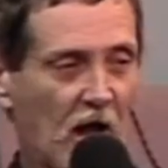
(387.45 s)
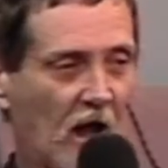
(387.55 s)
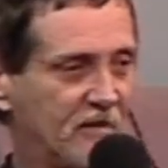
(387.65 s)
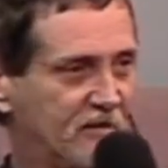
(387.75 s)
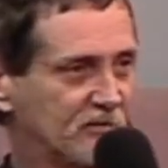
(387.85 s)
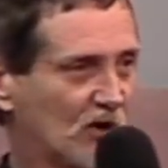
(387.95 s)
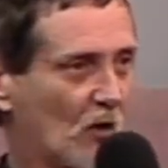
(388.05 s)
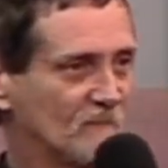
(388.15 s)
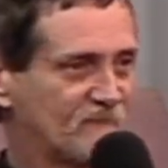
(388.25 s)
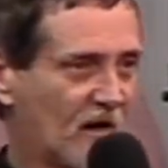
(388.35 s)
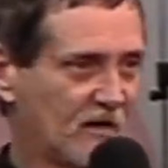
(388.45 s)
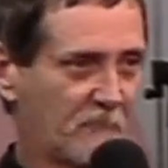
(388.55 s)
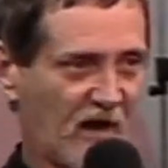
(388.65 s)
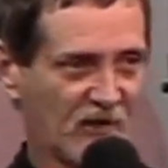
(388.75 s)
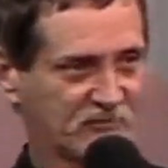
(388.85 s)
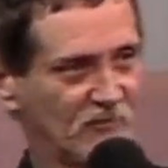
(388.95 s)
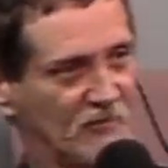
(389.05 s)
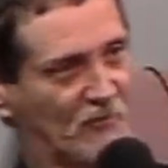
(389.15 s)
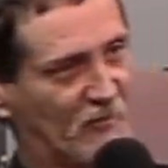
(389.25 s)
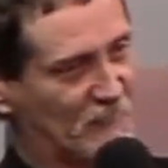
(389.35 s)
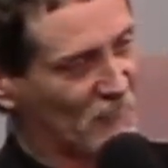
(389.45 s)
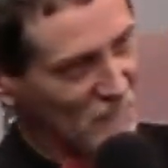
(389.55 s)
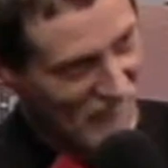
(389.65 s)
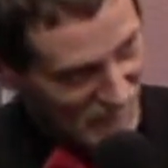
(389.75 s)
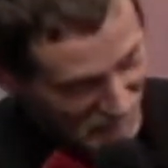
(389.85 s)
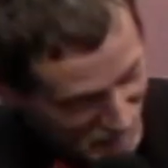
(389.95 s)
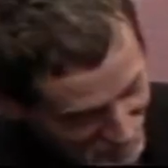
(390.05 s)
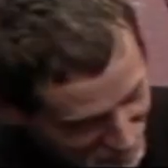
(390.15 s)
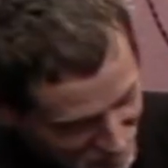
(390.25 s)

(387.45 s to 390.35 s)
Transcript: I didn't go and find a pastor that agreed with me.